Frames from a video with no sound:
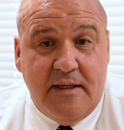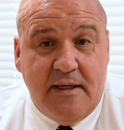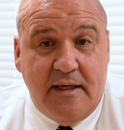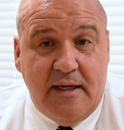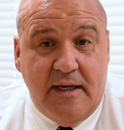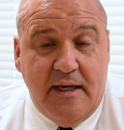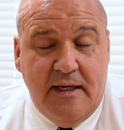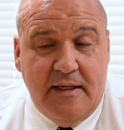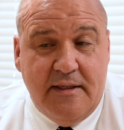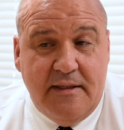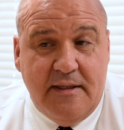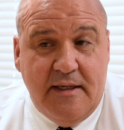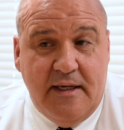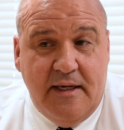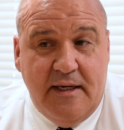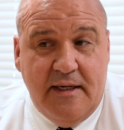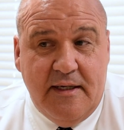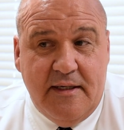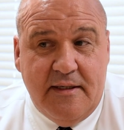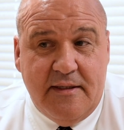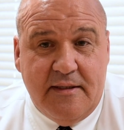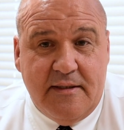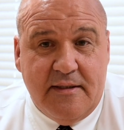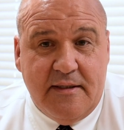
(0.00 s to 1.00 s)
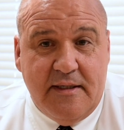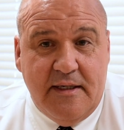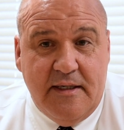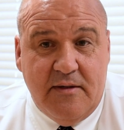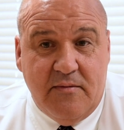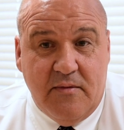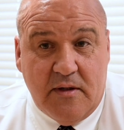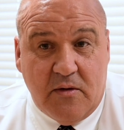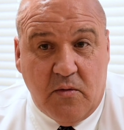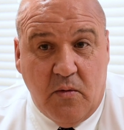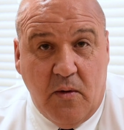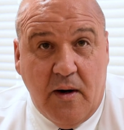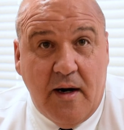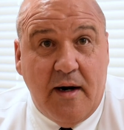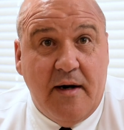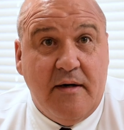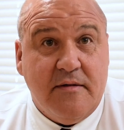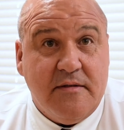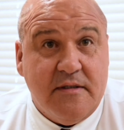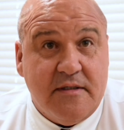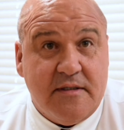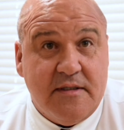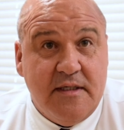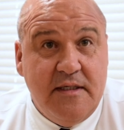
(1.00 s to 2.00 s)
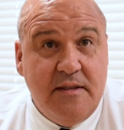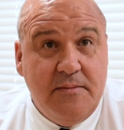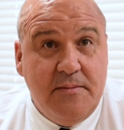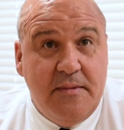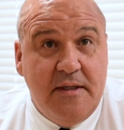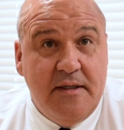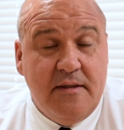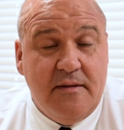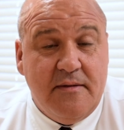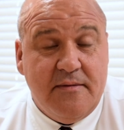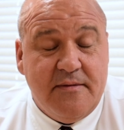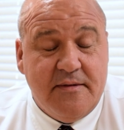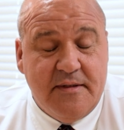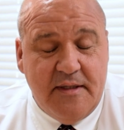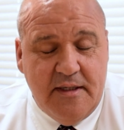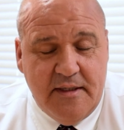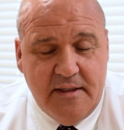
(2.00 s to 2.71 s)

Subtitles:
and it requires a seatbelt,